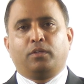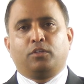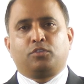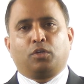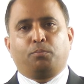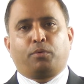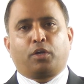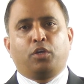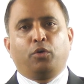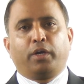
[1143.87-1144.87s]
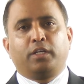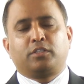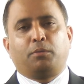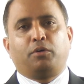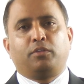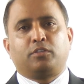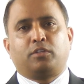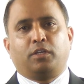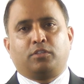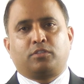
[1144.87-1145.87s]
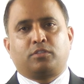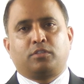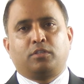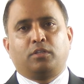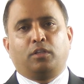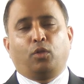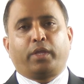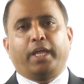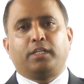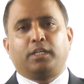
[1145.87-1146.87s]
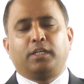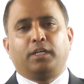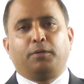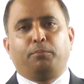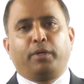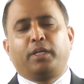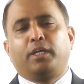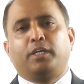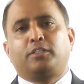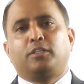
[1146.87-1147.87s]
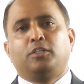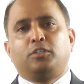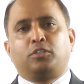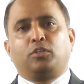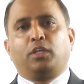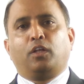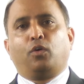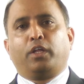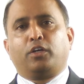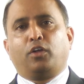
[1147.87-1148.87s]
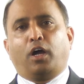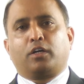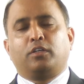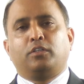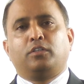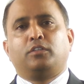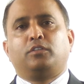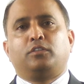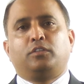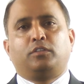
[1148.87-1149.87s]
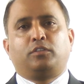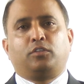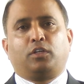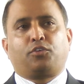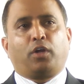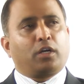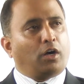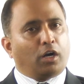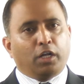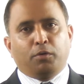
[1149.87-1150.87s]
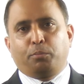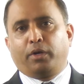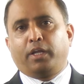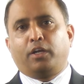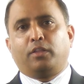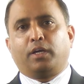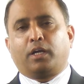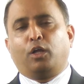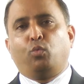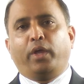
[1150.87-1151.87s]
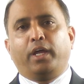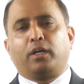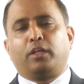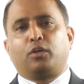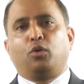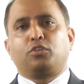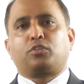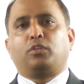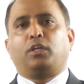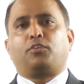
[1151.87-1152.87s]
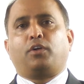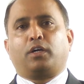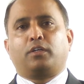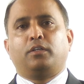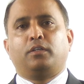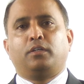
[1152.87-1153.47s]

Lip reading: So procuring some of these things, locating and bringing it to the loading dock, to the truck, or even putting it on the conveyor that goes to the truck